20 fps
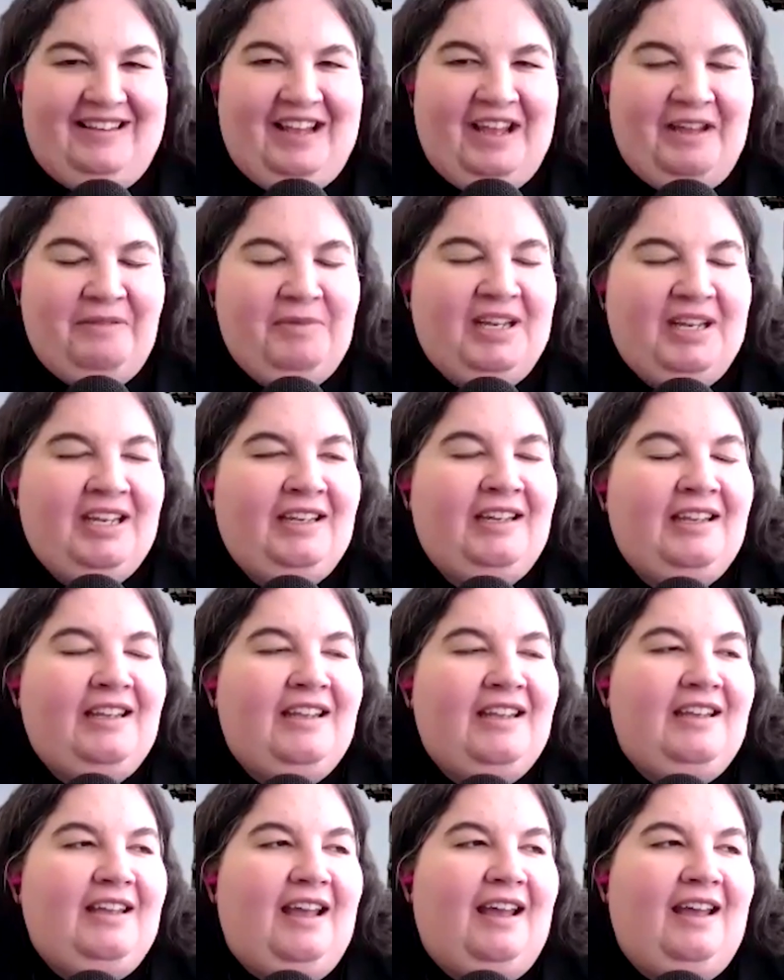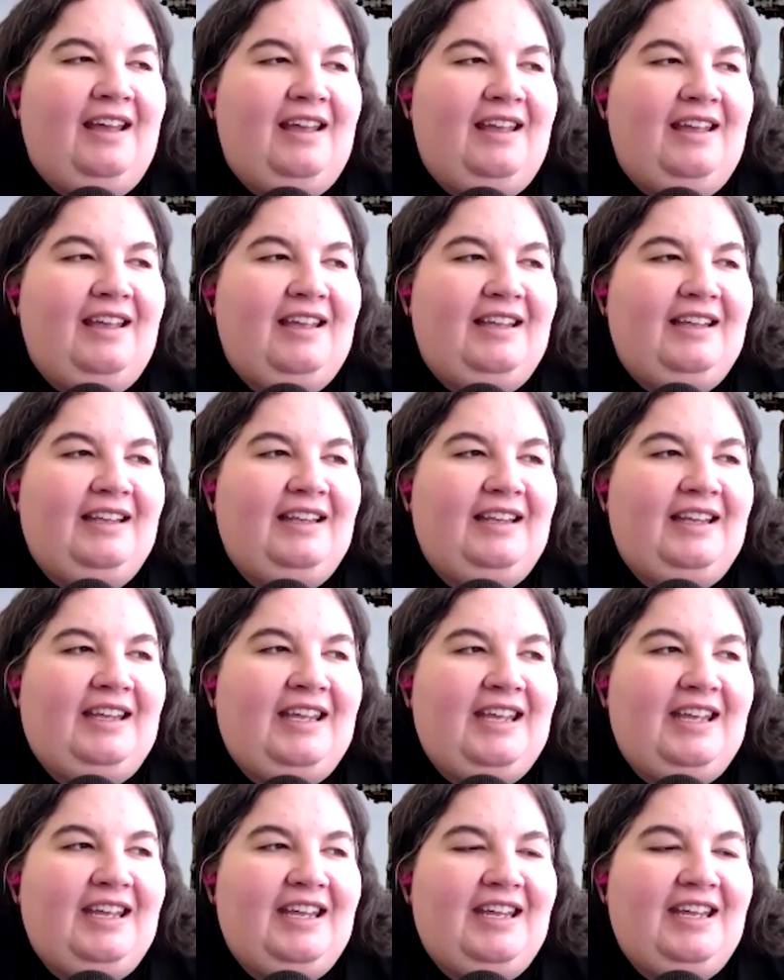I mean, uh,
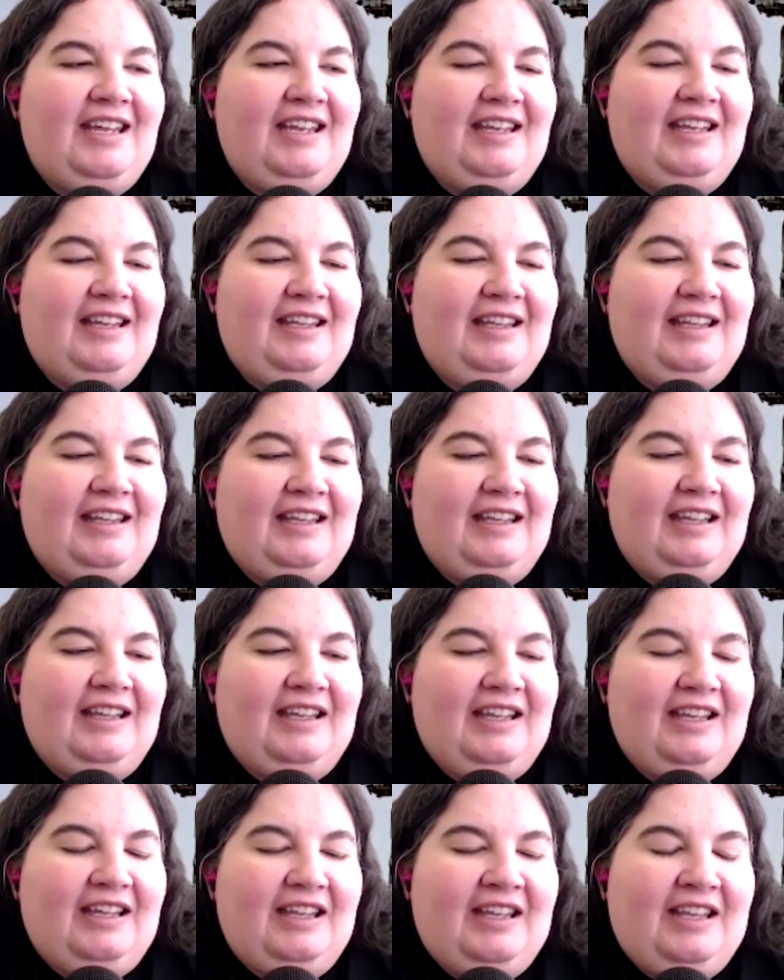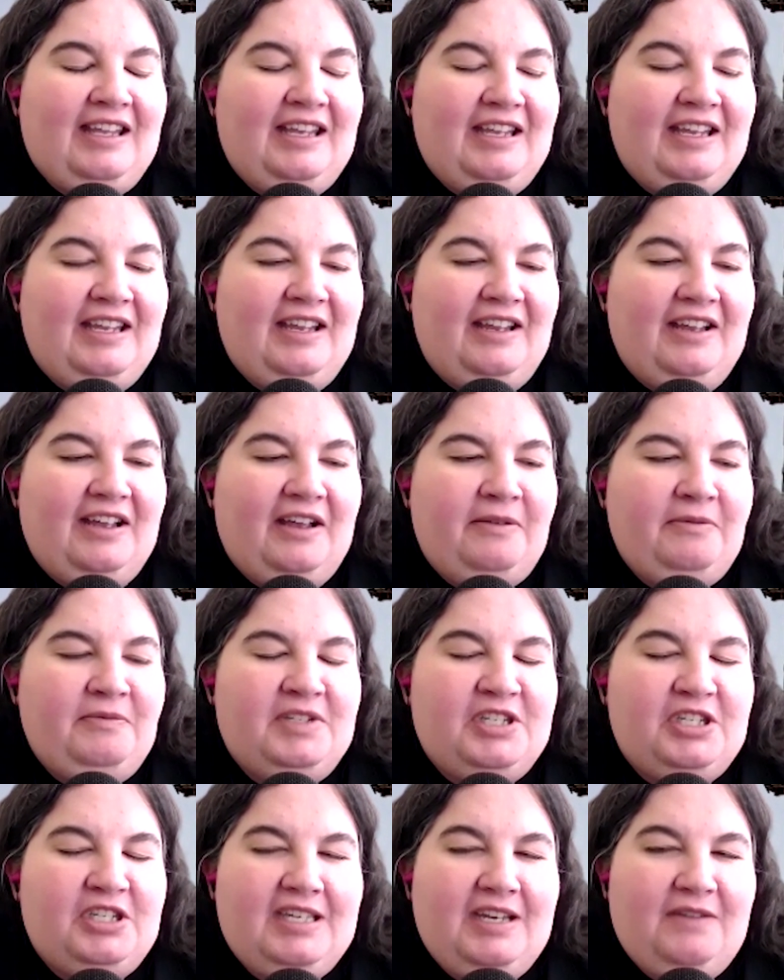he he
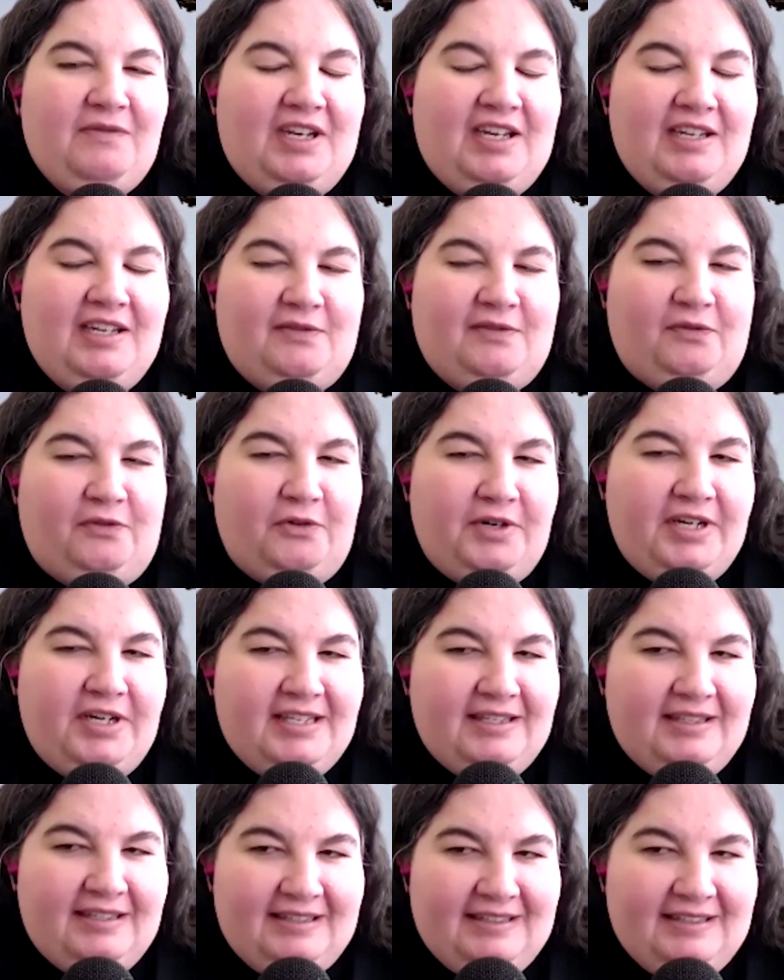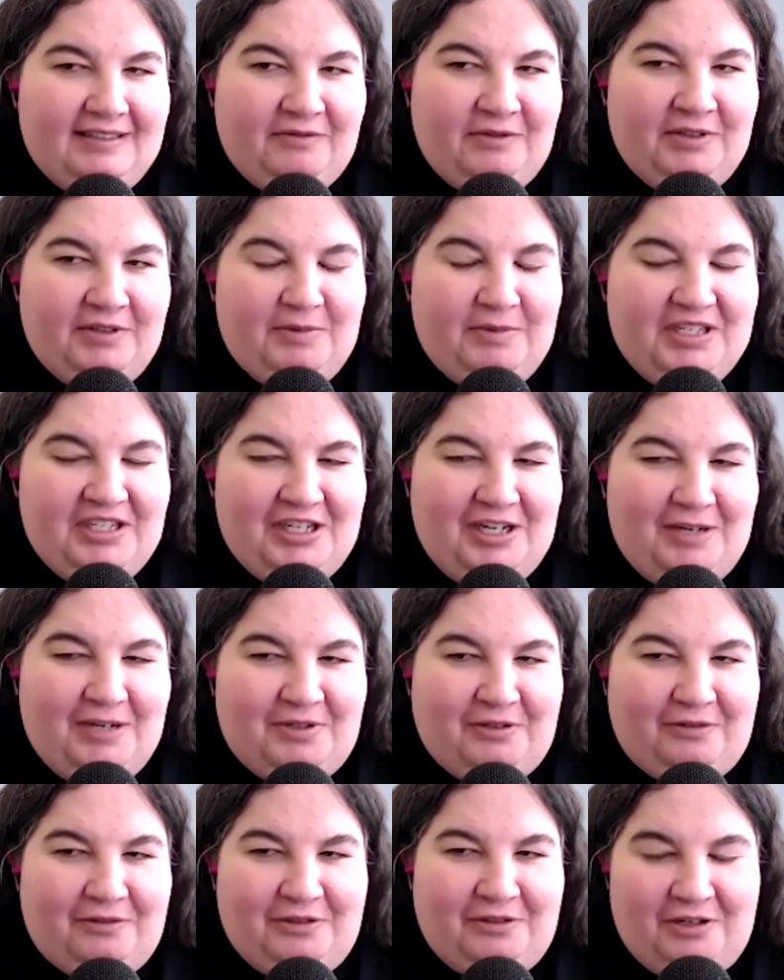and just even his voice with it being
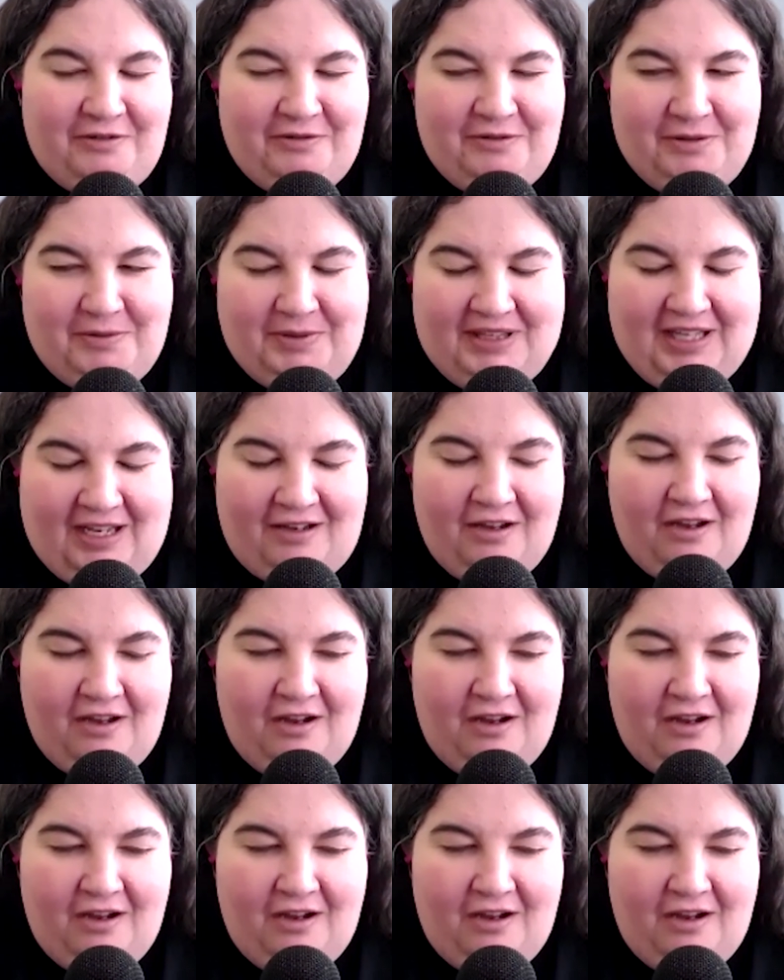James Earl Jones with that.